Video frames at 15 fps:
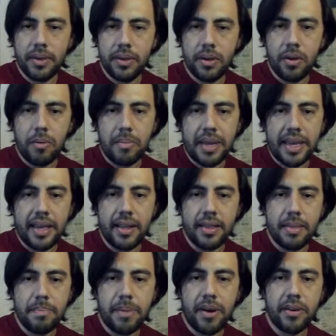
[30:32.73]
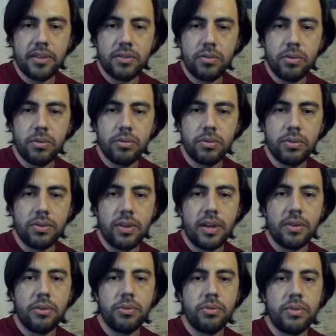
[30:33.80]
my healthy pawn structure. So
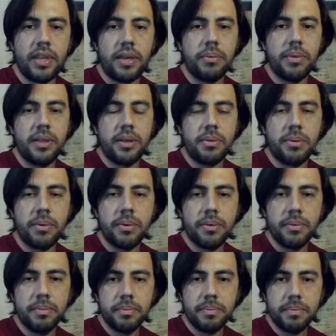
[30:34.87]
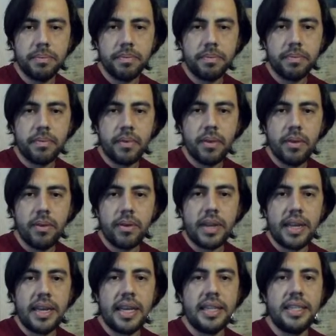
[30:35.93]
I'm going to take with the rook.
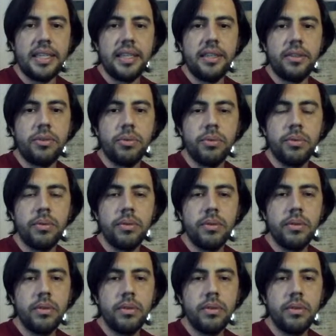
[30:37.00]
Okay, knight ge2.